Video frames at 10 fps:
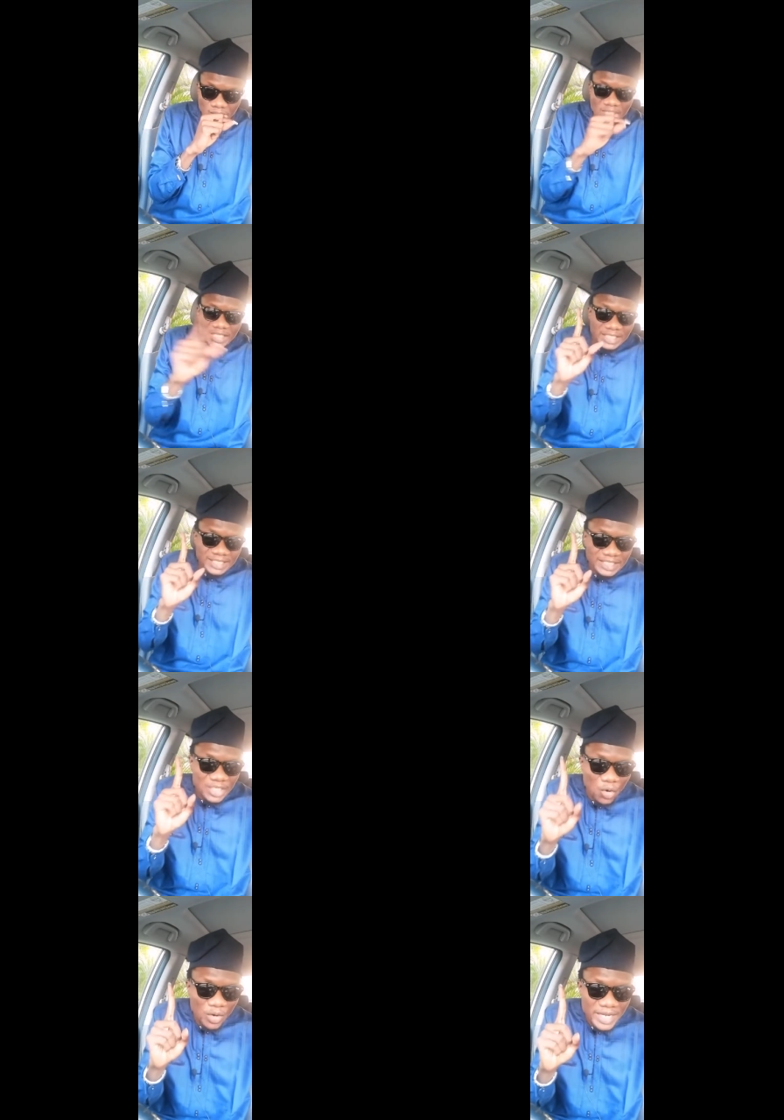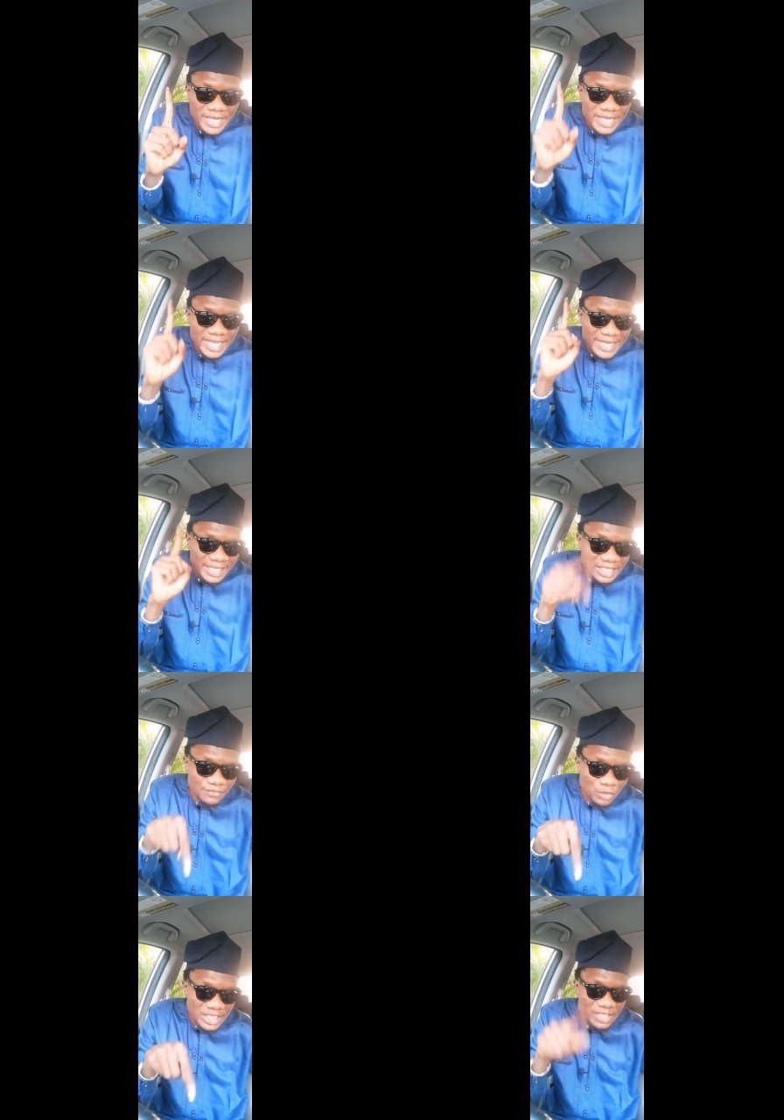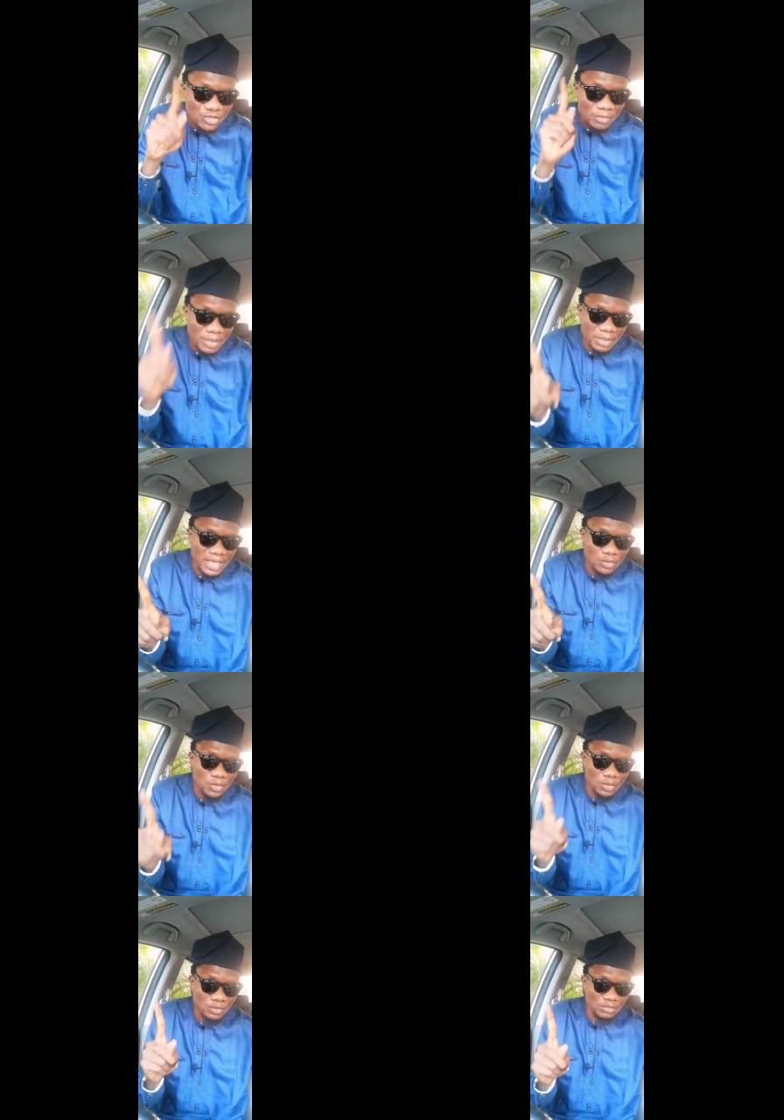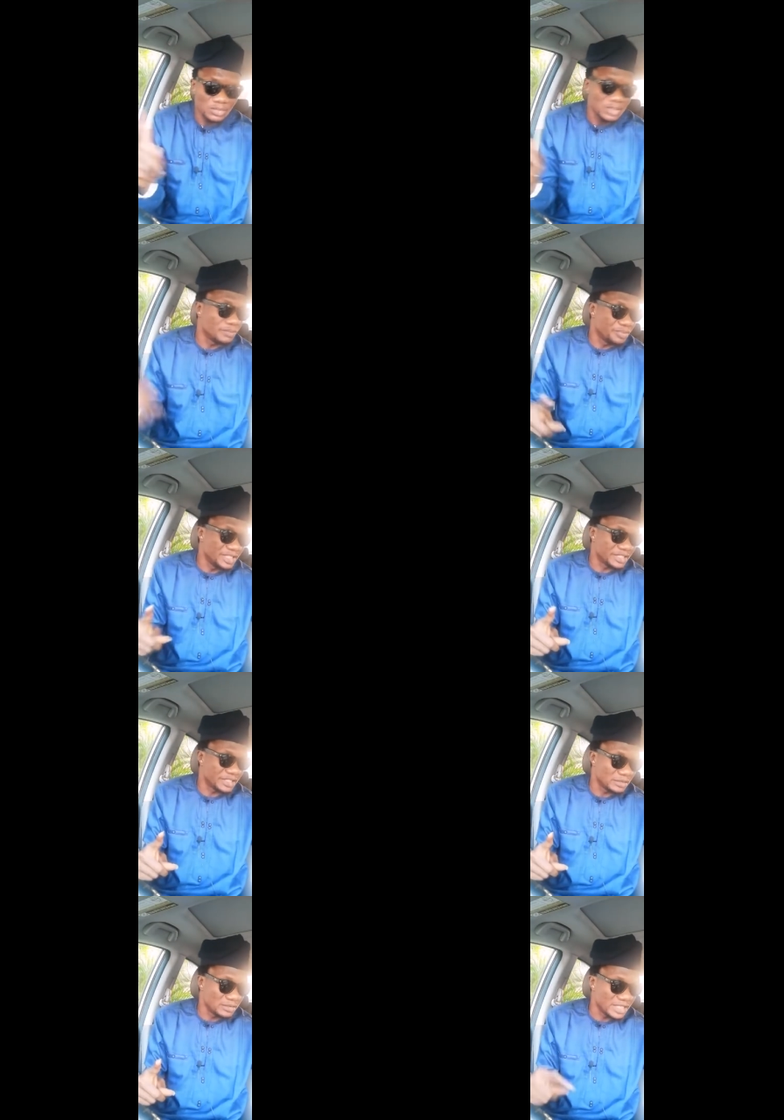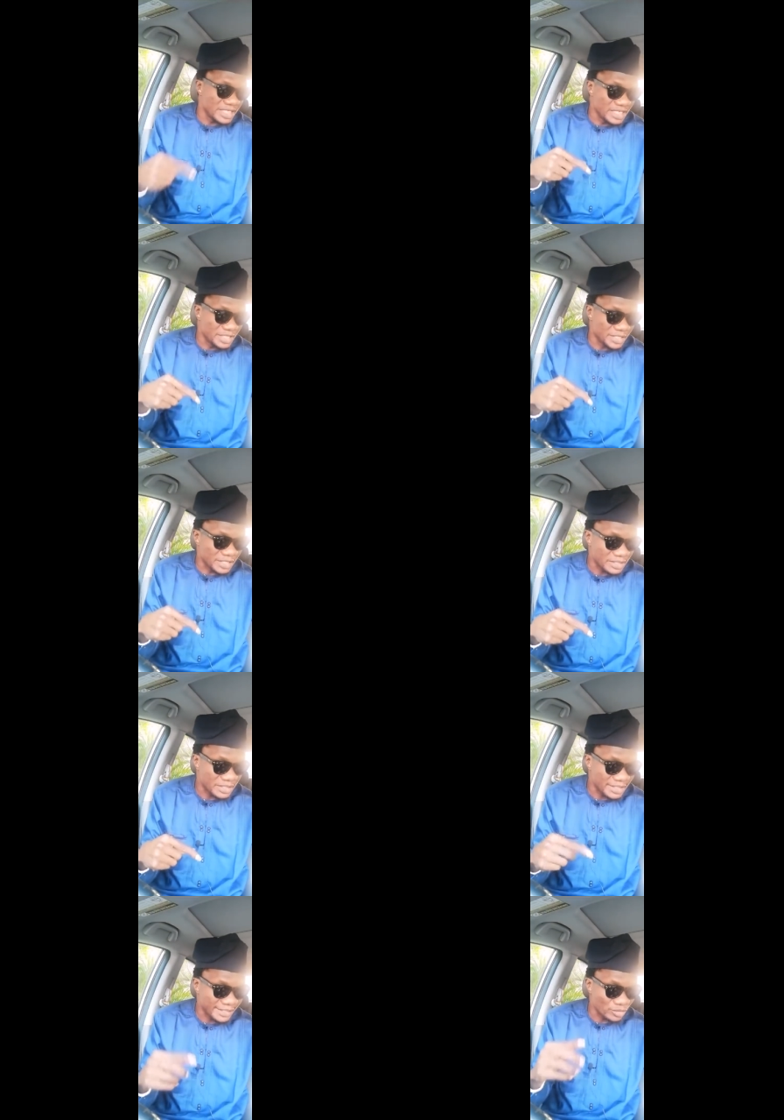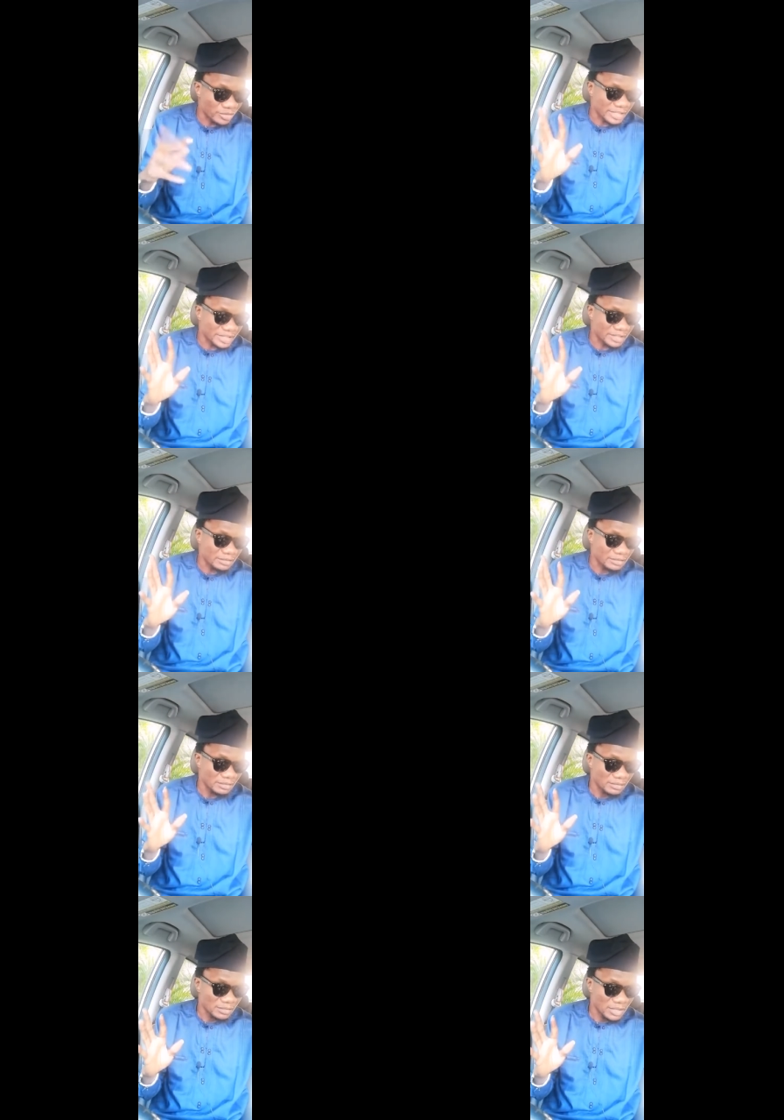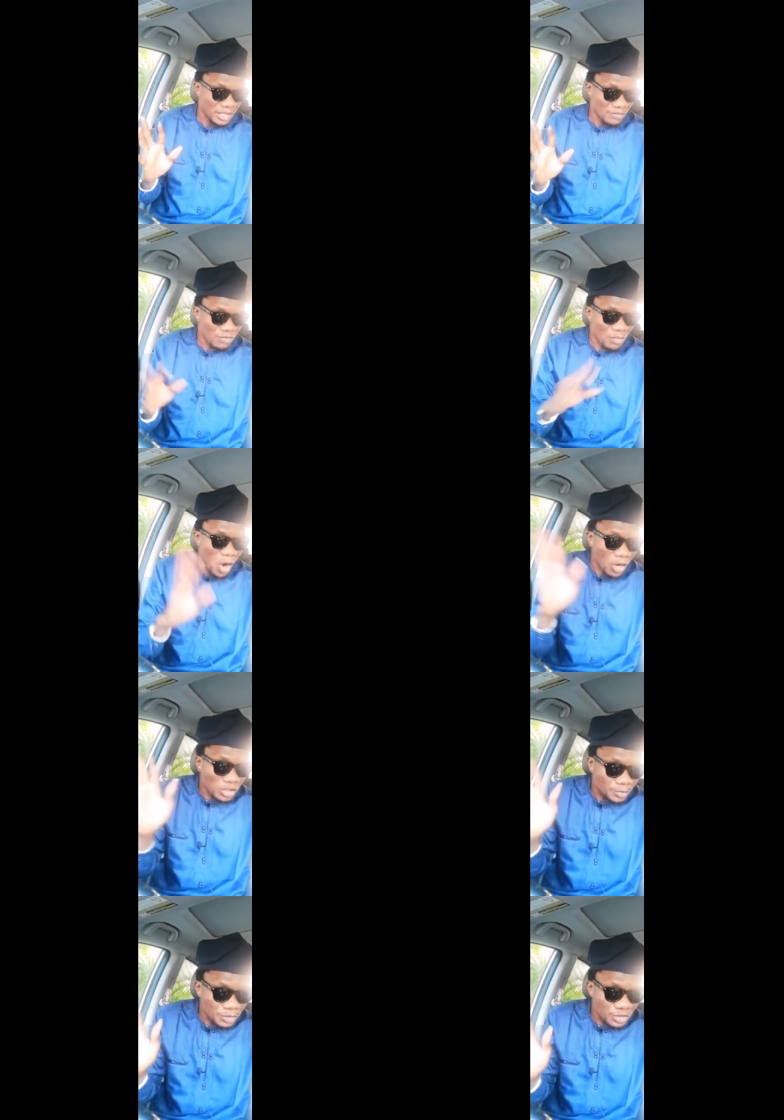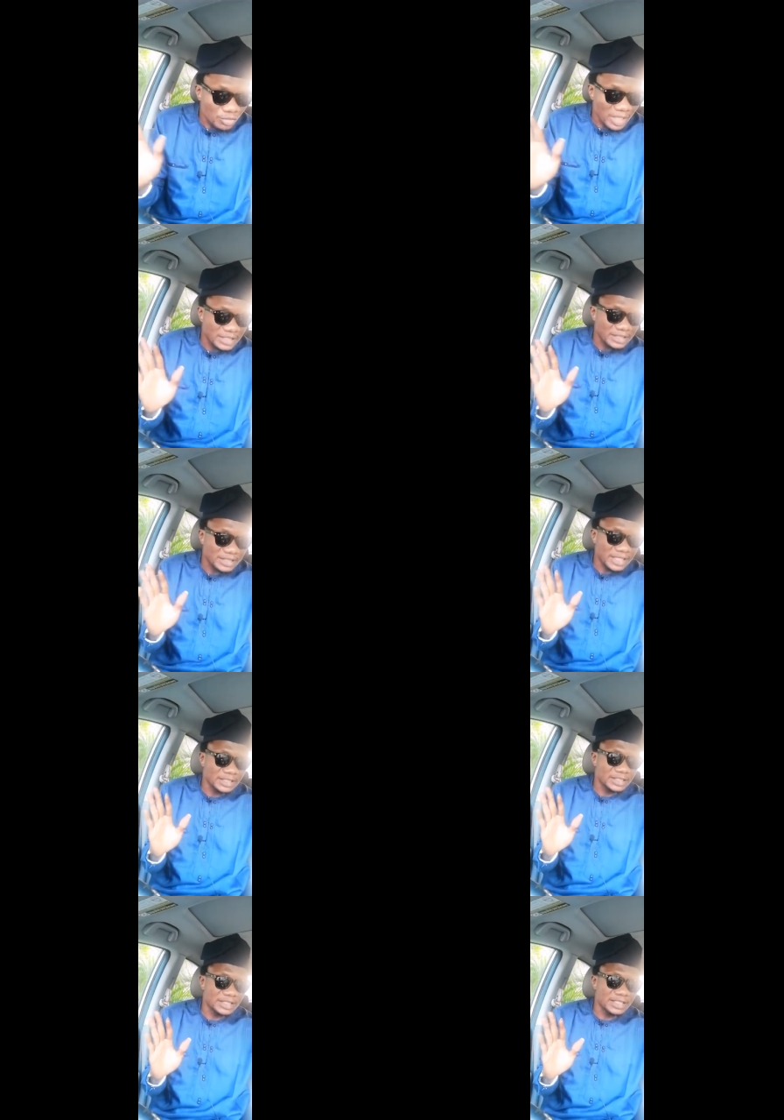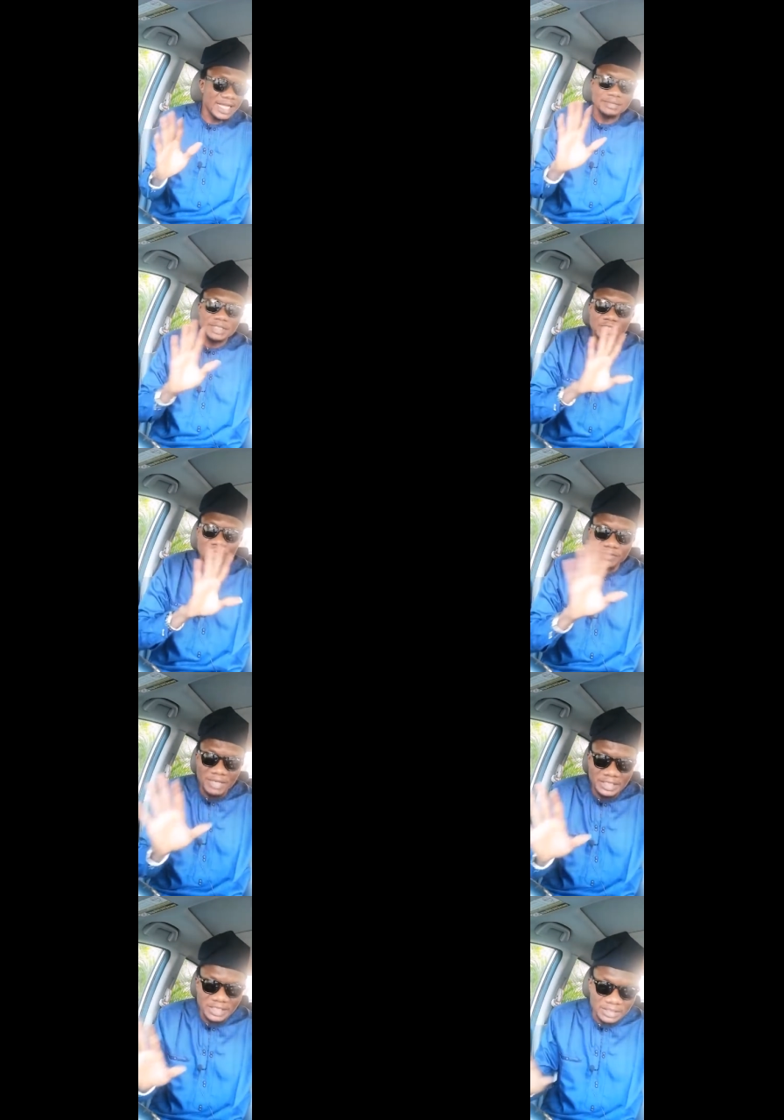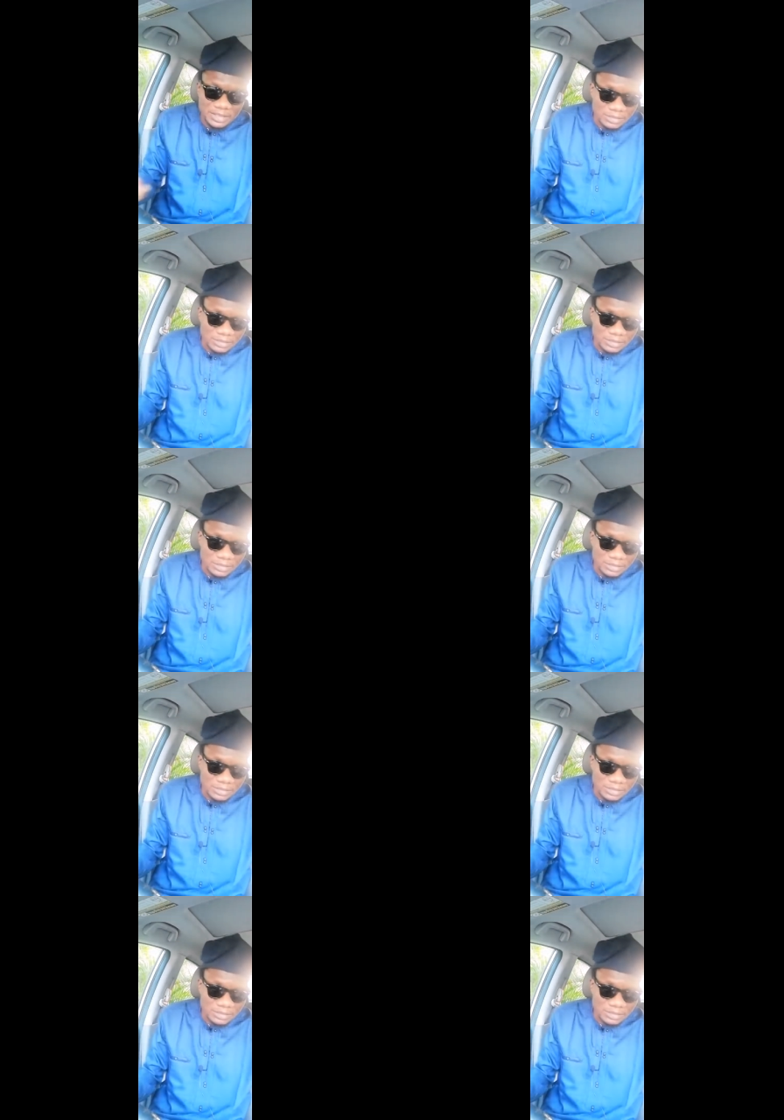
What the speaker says: It is the only day that devotees of Babalawo, the priest, the initiate, get to rest from all spiritual exercises in the absence of emergency.